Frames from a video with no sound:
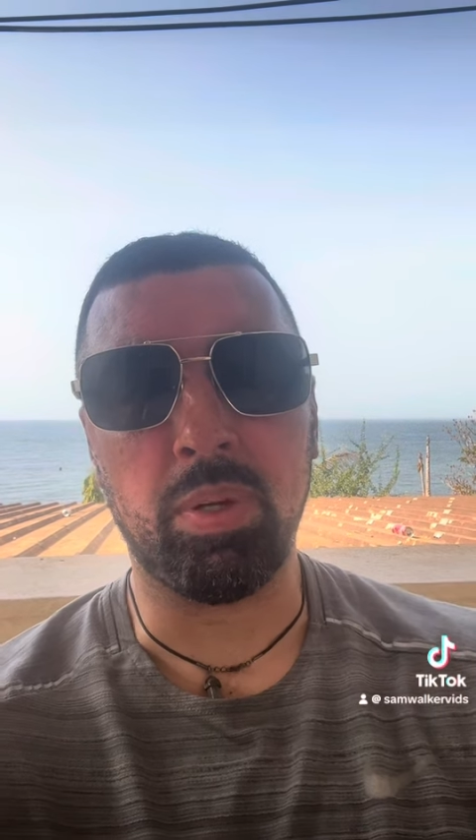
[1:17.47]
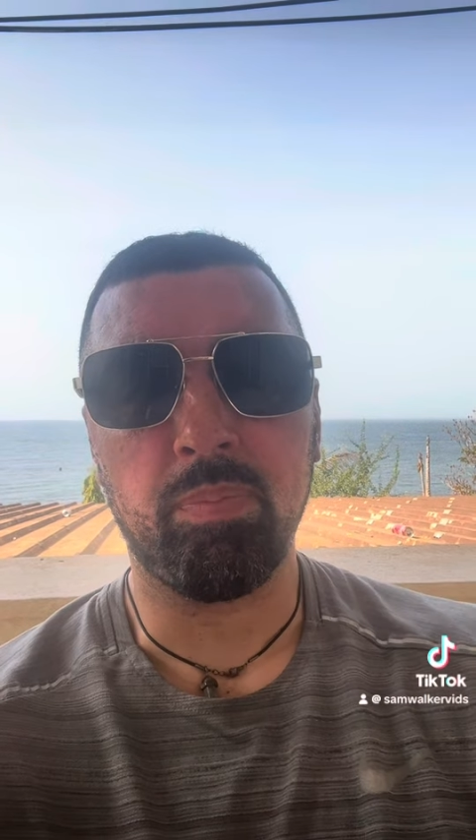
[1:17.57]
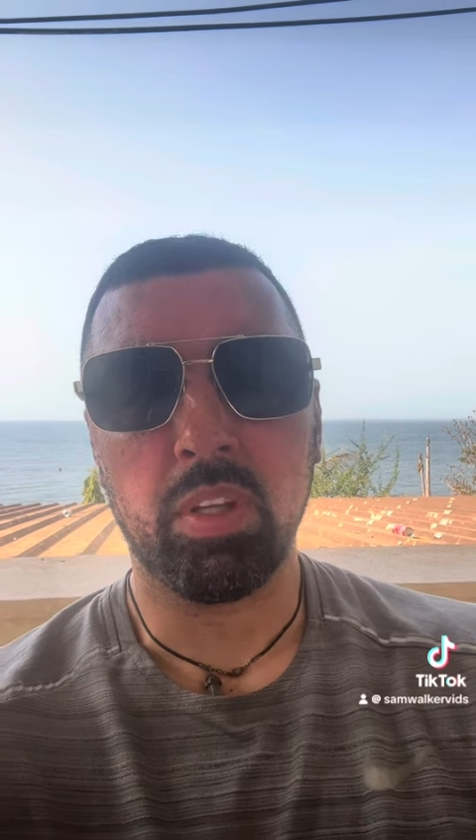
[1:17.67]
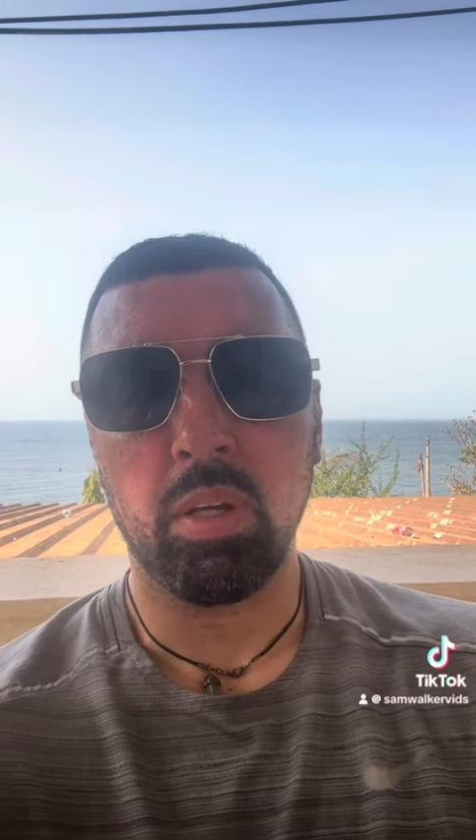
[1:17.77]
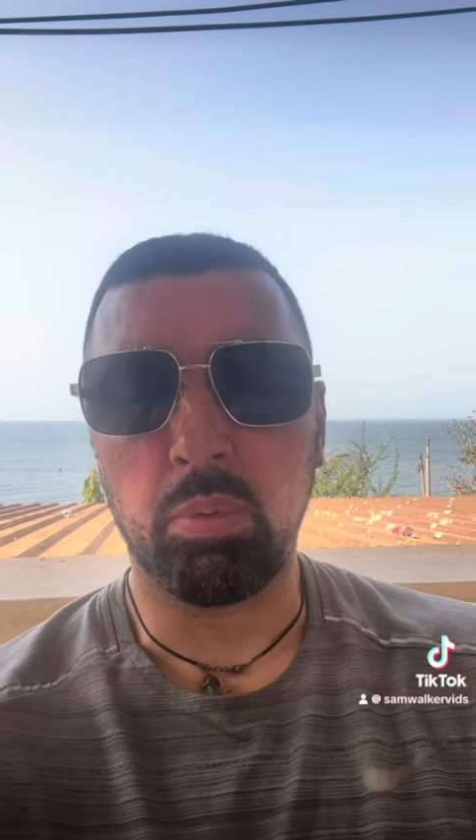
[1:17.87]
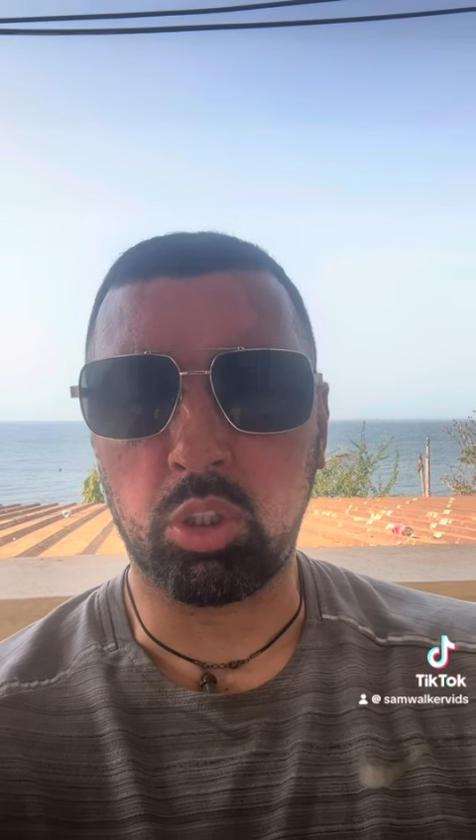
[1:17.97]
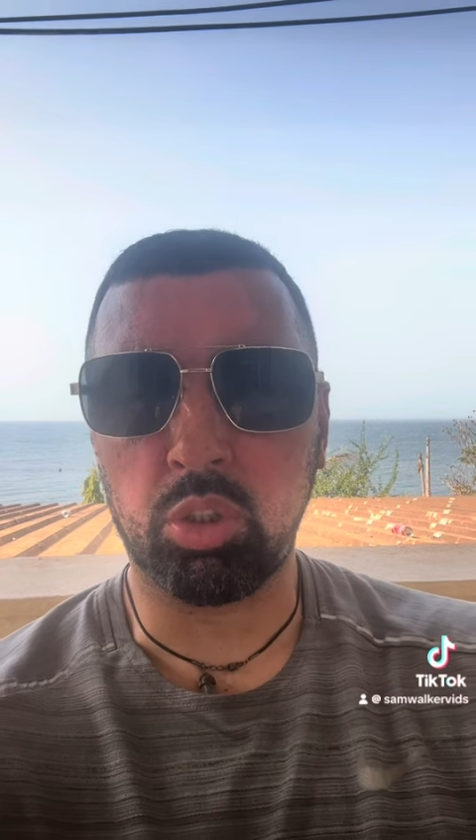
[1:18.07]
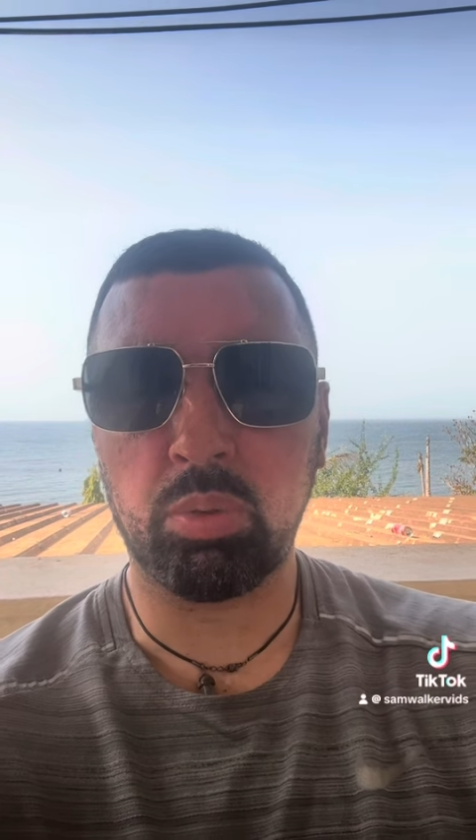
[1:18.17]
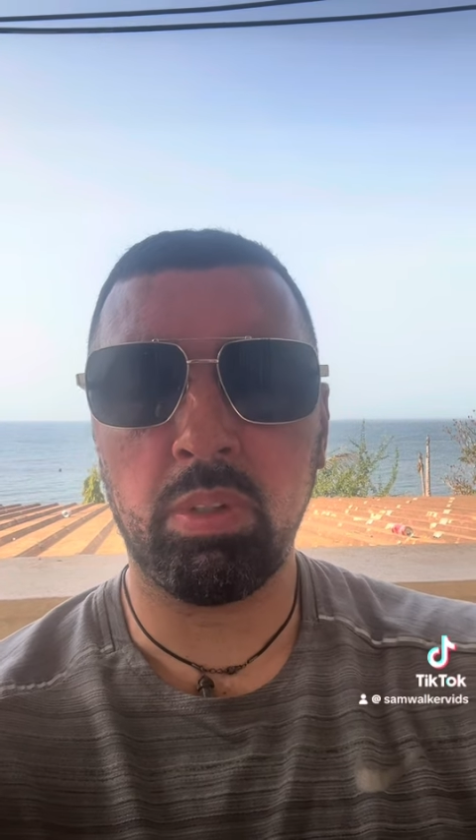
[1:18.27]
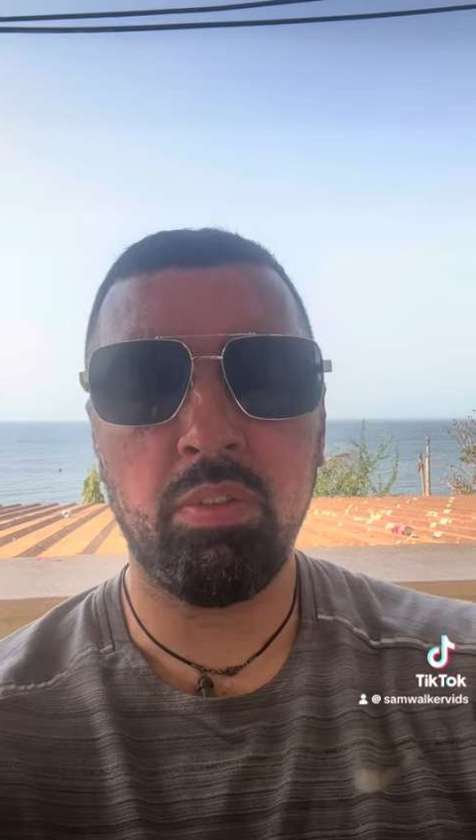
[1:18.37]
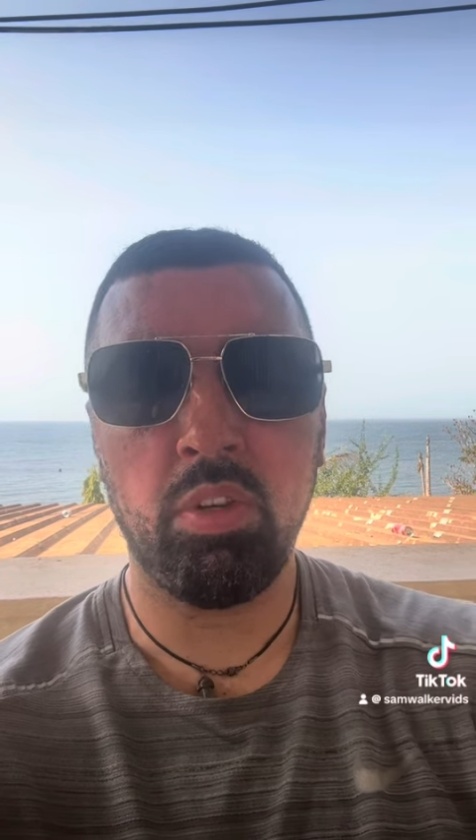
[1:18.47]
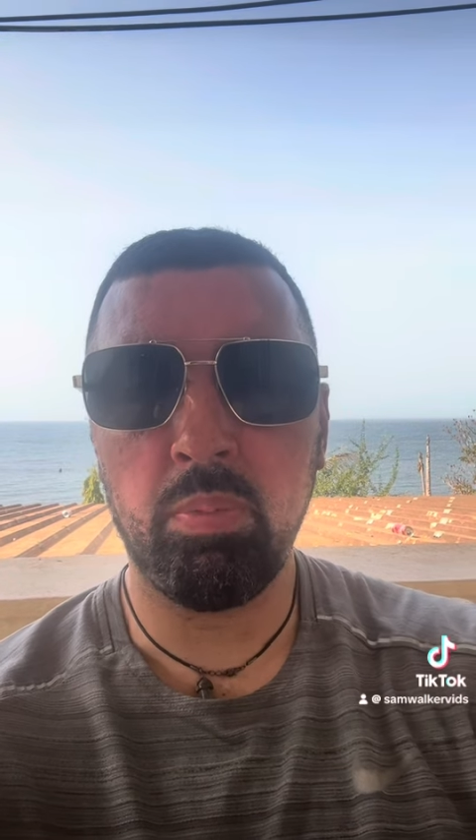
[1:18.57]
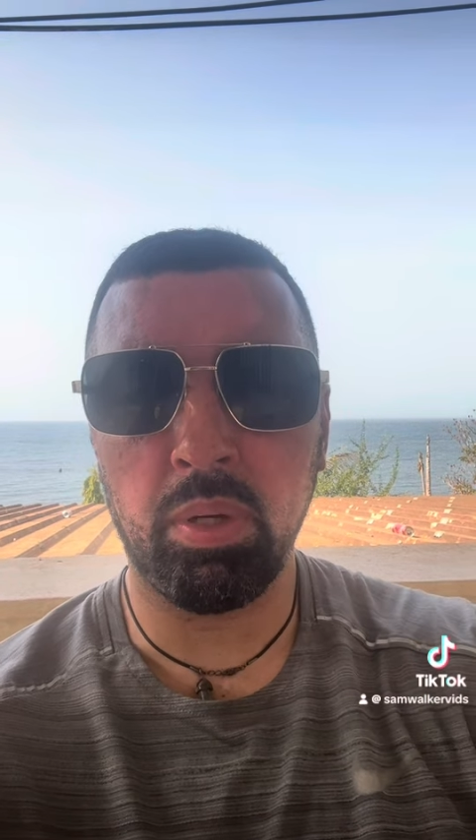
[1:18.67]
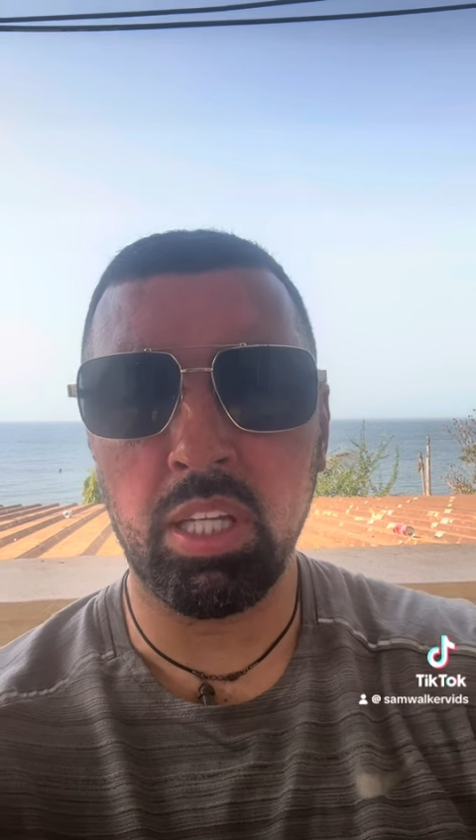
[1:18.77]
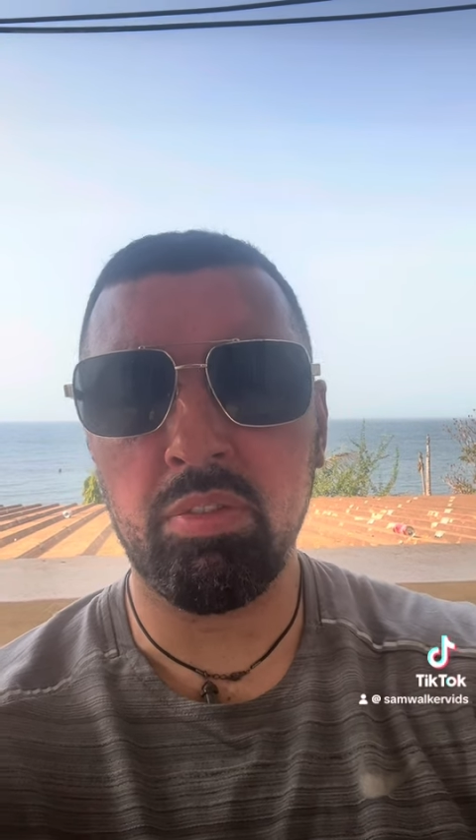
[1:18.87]
But trust me, if you
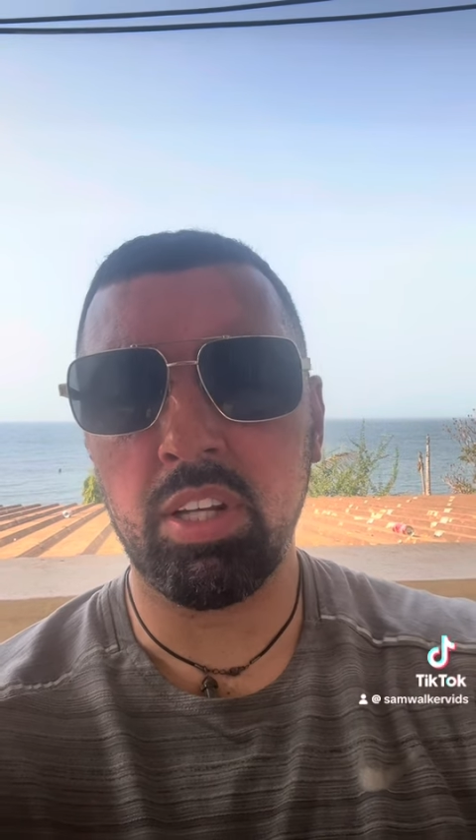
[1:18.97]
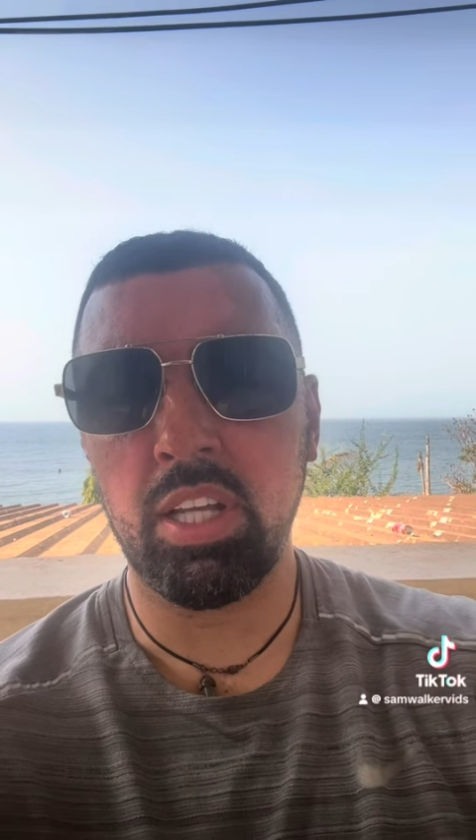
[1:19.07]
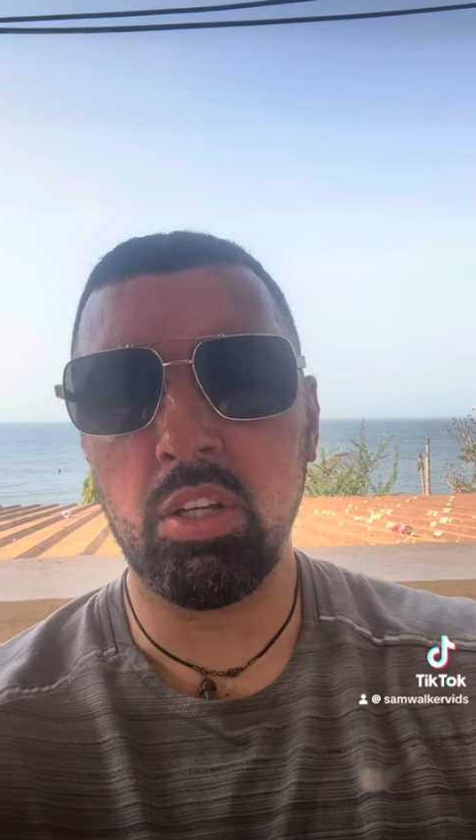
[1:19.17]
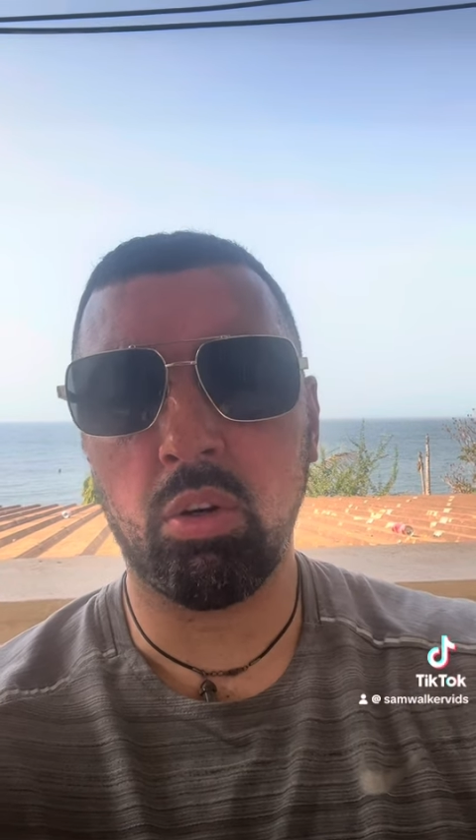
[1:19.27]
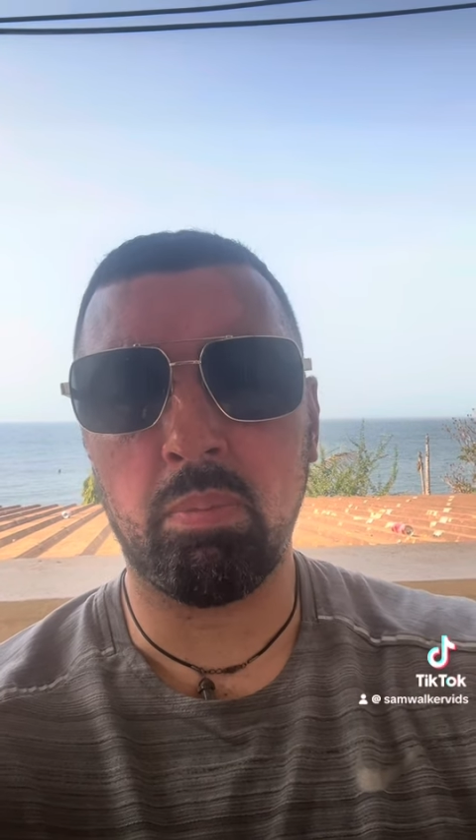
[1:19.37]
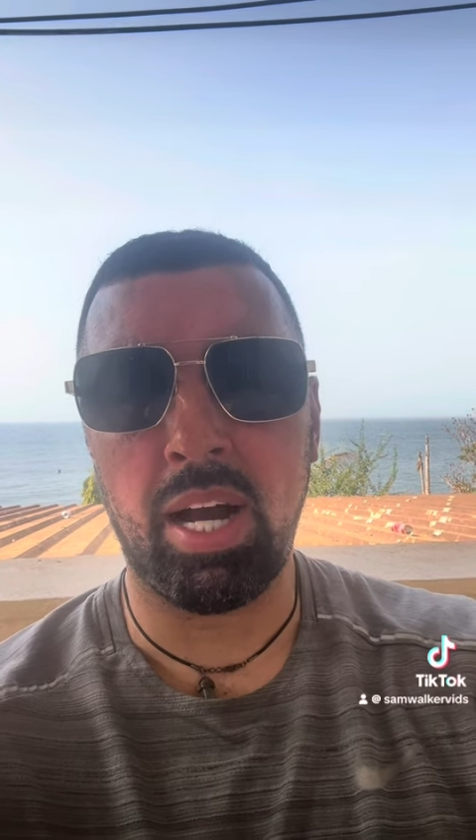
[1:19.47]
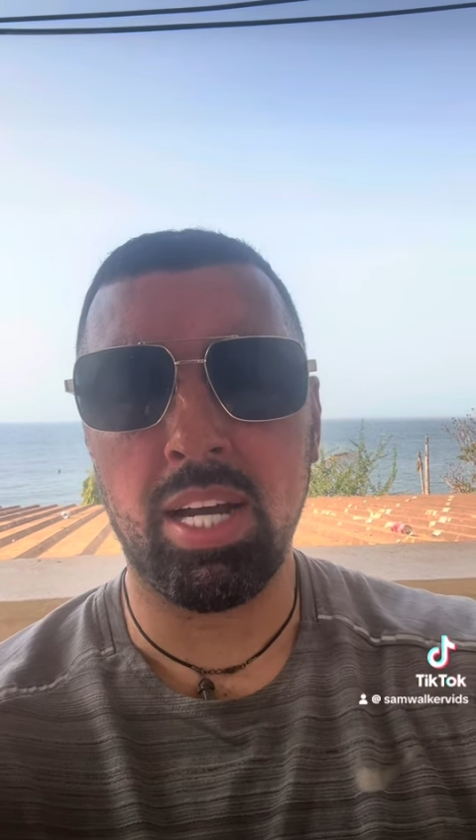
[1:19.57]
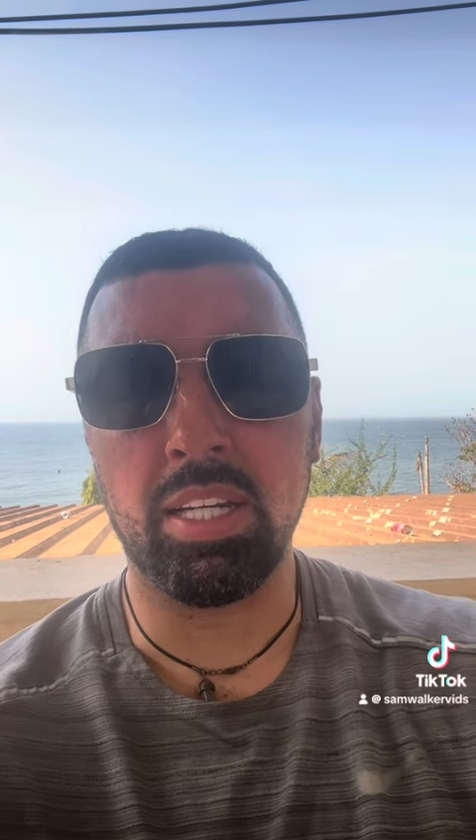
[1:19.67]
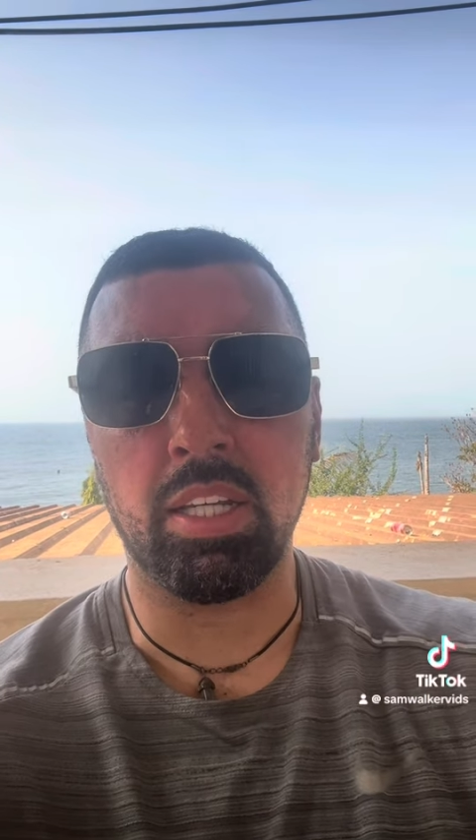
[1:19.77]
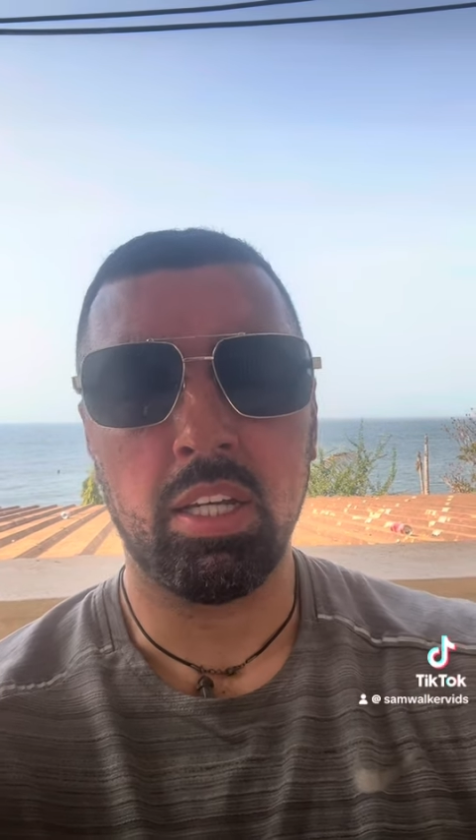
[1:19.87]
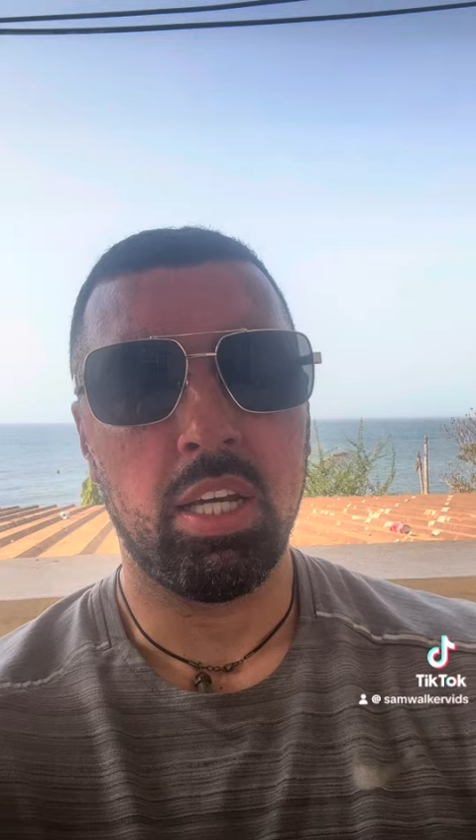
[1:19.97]
believe in it in your mind,